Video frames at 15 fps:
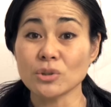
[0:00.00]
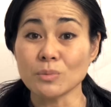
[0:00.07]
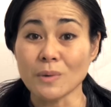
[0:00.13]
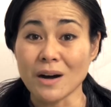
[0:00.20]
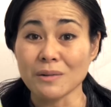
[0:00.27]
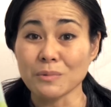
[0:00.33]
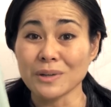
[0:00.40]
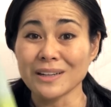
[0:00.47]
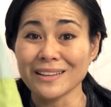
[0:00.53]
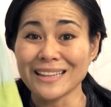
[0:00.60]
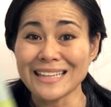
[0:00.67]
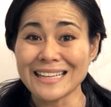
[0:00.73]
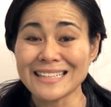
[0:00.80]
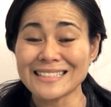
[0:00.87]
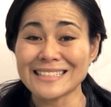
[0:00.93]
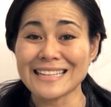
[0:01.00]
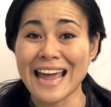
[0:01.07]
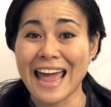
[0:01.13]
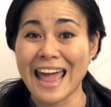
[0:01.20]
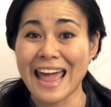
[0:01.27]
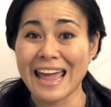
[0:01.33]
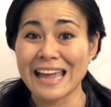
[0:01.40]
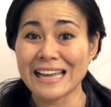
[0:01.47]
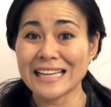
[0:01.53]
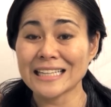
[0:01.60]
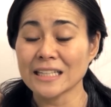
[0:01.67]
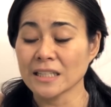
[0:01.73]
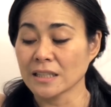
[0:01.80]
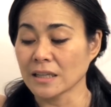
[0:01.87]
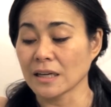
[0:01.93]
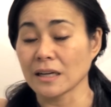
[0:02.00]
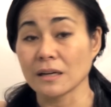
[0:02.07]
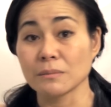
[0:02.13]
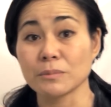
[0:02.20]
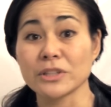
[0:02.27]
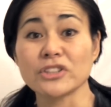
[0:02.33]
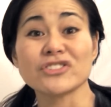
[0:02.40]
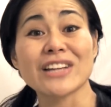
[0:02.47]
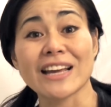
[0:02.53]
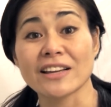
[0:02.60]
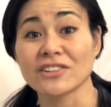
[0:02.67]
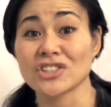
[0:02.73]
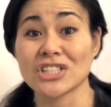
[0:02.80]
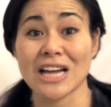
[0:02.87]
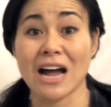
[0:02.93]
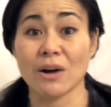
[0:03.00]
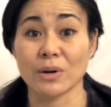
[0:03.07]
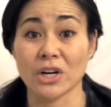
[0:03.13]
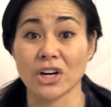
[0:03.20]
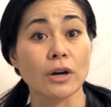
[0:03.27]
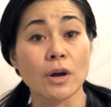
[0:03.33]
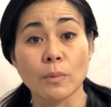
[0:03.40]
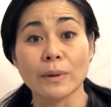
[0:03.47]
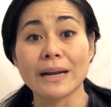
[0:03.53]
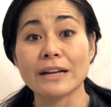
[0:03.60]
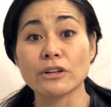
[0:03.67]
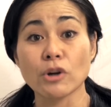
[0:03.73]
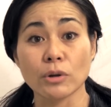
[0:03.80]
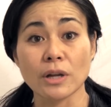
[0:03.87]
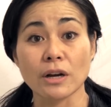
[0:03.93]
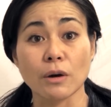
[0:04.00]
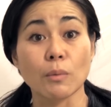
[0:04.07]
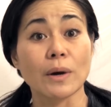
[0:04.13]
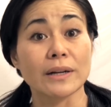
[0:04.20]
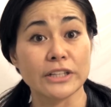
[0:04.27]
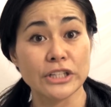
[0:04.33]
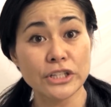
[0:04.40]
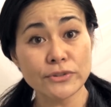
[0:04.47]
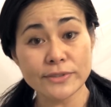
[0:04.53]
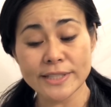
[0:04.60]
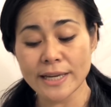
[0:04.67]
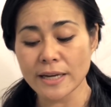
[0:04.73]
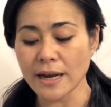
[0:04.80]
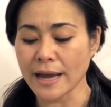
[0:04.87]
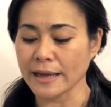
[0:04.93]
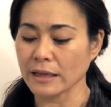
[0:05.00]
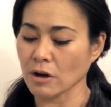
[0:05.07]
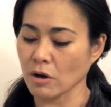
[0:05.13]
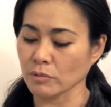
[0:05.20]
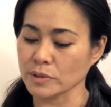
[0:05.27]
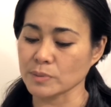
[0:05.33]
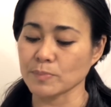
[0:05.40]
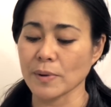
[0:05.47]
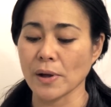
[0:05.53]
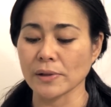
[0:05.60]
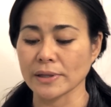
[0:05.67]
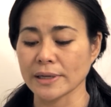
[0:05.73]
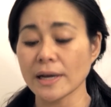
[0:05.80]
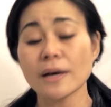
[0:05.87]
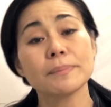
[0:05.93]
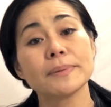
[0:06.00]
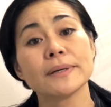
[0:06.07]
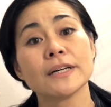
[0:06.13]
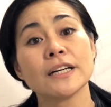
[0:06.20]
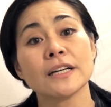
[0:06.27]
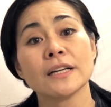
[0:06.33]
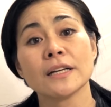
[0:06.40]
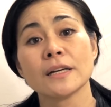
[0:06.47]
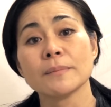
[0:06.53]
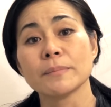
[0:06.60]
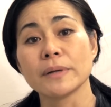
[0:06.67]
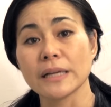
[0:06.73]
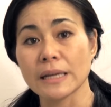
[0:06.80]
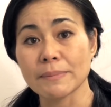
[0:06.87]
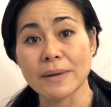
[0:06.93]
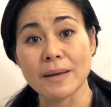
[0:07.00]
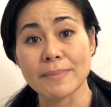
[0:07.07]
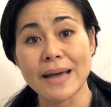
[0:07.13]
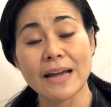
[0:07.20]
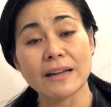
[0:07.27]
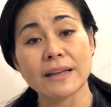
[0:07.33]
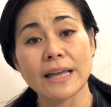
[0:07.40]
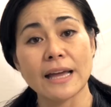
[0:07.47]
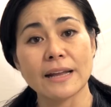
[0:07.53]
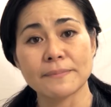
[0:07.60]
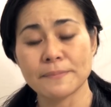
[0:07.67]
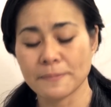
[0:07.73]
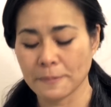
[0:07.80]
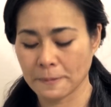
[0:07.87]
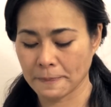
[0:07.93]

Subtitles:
You'll want one of these to hang when you're taking a shower. When I no longer want to use it, I can always ball it up, put it in my bag again.